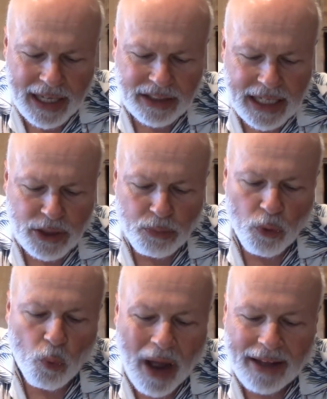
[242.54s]
egg tastes
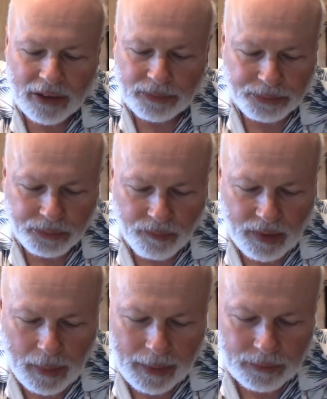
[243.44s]
more wild.
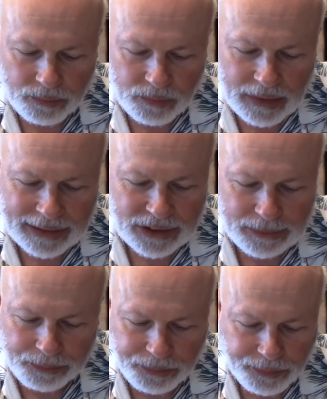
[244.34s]

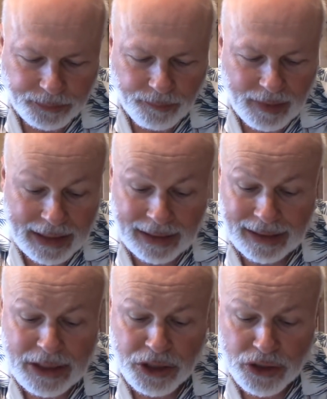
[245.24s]
It's
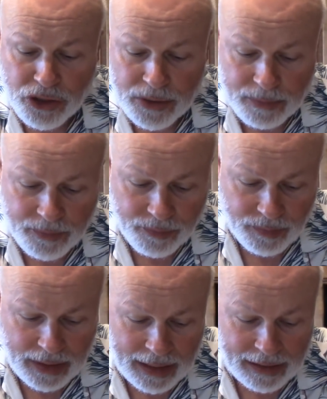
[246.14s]
delicious,
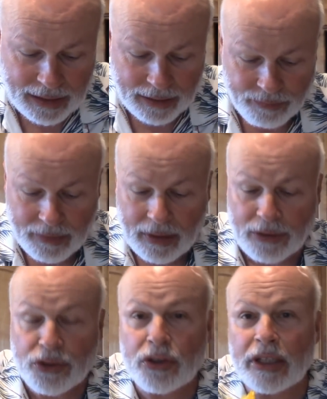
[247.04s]
and
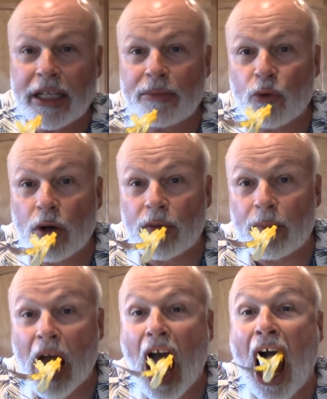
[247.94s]
I'll certainly eat more of
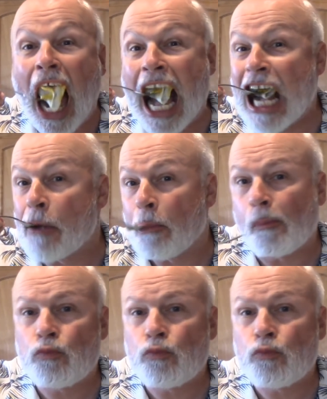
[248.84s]
them. Ah.